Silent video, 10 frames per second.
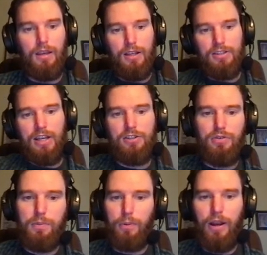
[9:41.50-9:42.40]
Stage
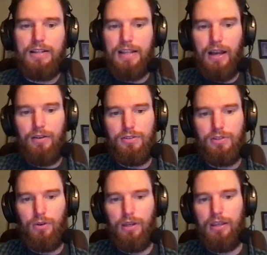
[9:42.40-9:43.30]
3 breakdown.
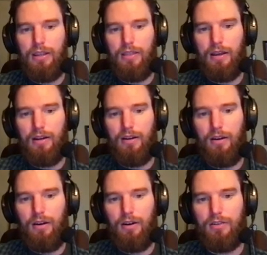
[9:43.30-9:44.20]
So there
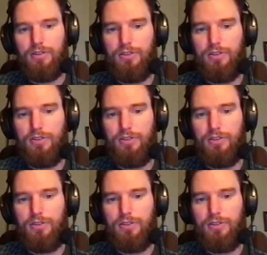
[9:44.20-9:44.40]
are,